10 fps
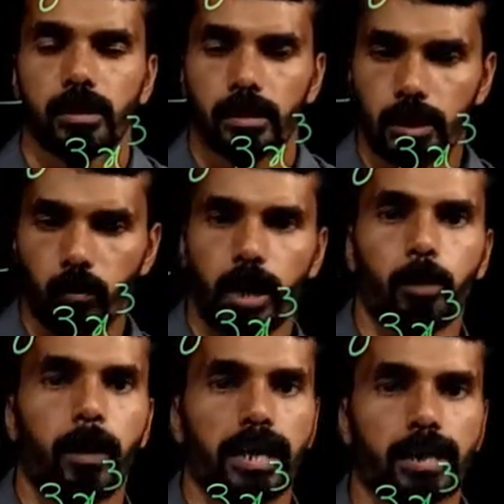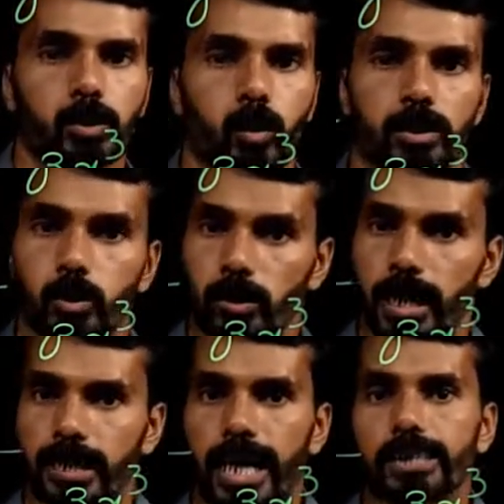divided by x square. So
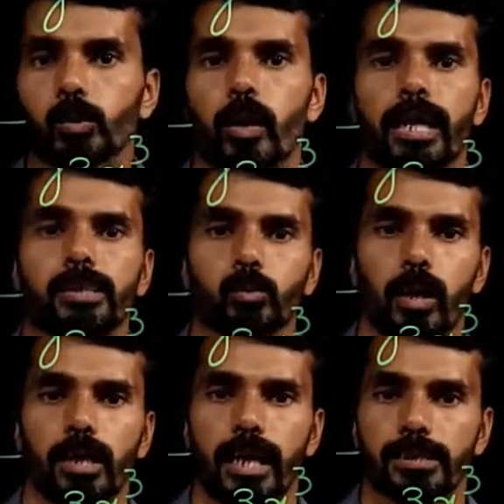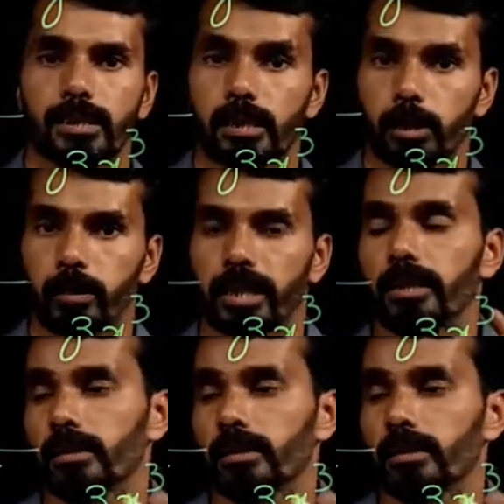that x square cancelled, remaining